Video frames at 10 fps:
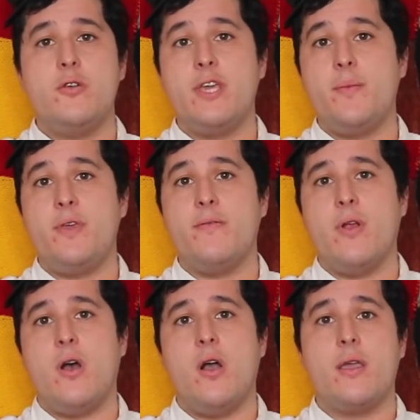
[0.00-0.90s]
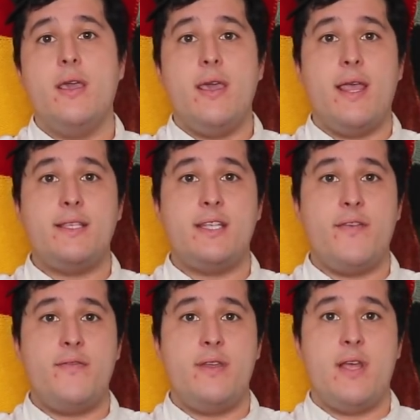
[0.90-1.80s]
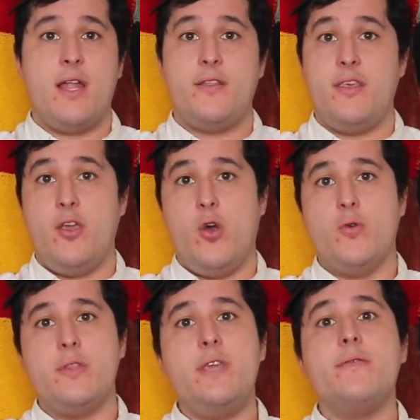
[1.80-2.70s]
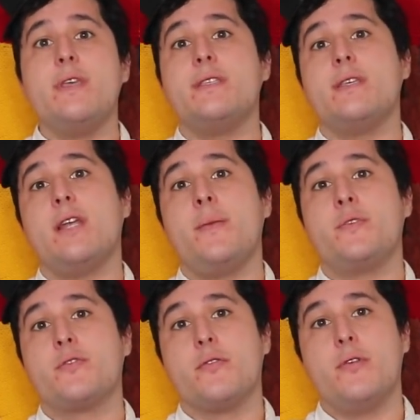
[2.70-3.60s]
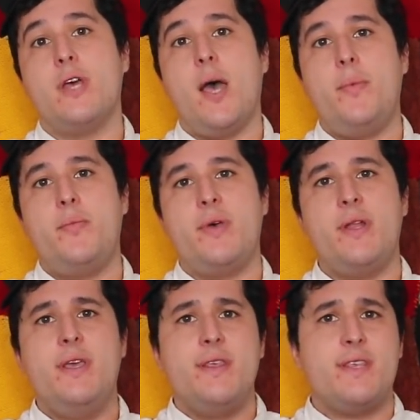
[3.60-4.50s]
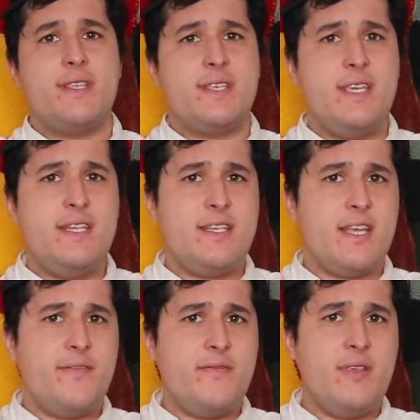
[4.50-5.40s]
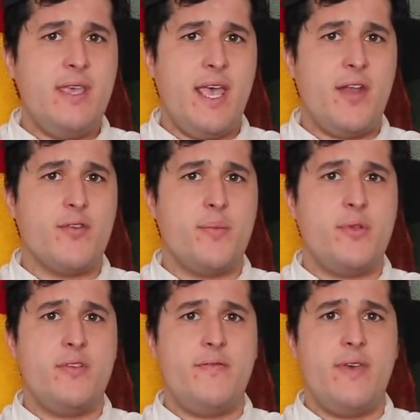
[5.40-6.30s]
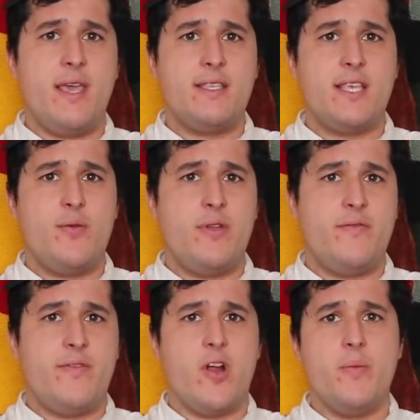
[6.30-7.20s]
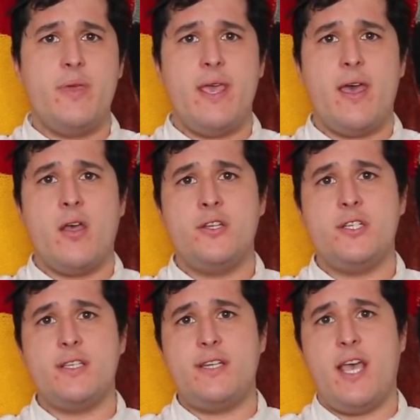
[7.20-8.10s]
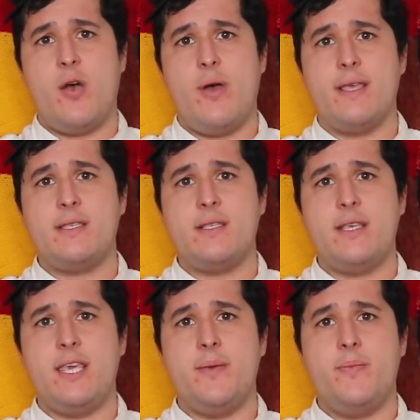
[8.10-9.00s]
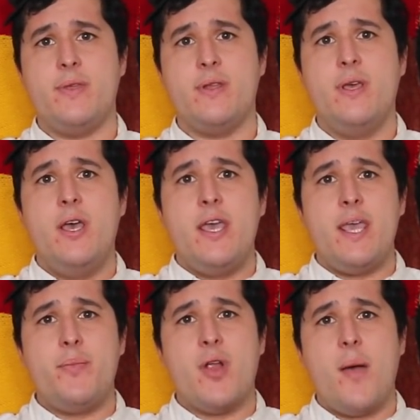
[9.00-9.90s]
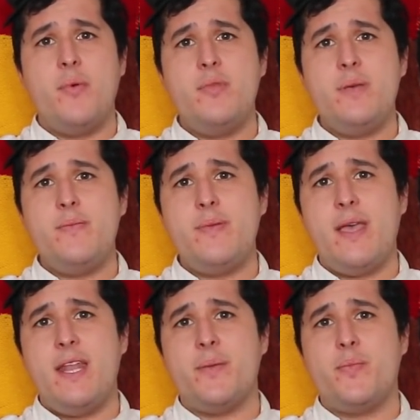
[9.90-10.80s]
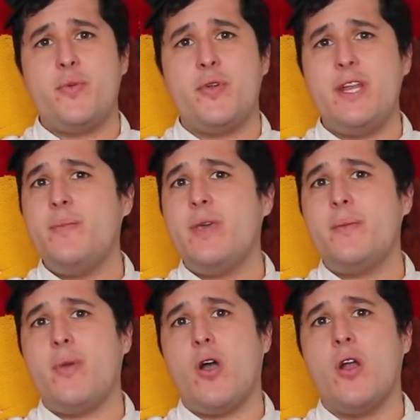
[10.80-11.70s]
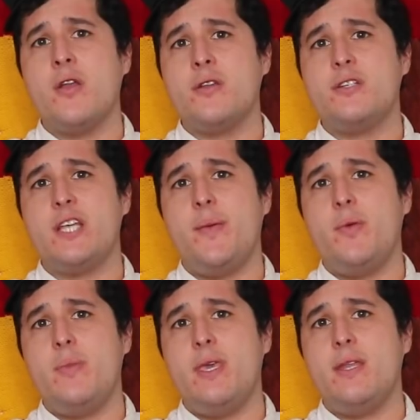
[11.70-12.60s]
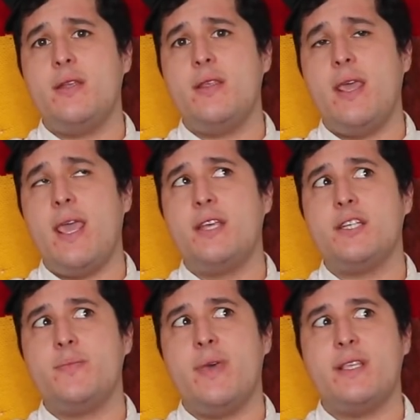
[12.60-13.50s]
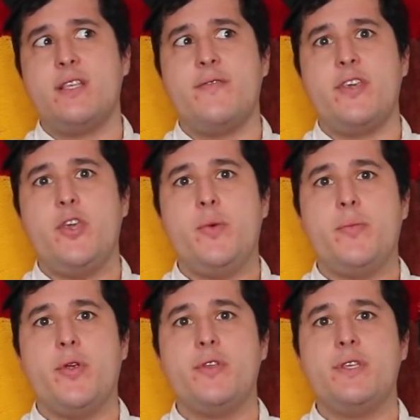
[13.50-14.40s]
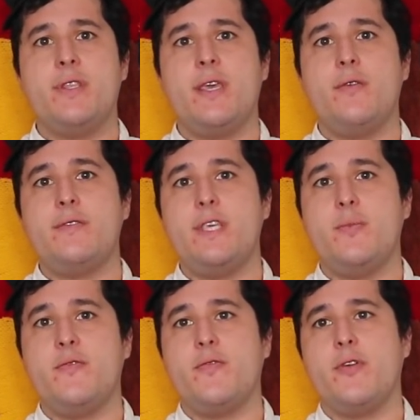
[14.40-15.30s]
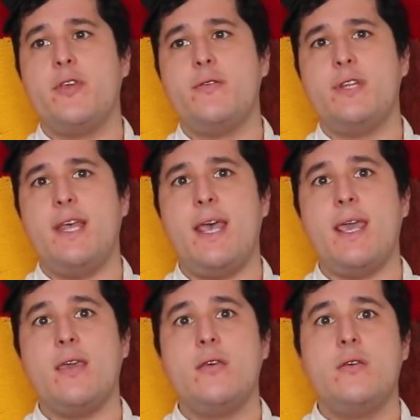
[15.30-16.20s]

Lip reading: Don't get me wrong, it's definitely not the only reason I'm screwed up, but the scene definitely had ripple effects that went far beyond just how I sleep, and it probably played a pretty big part in shaping me into the anxious mess of a human person that you see before you today.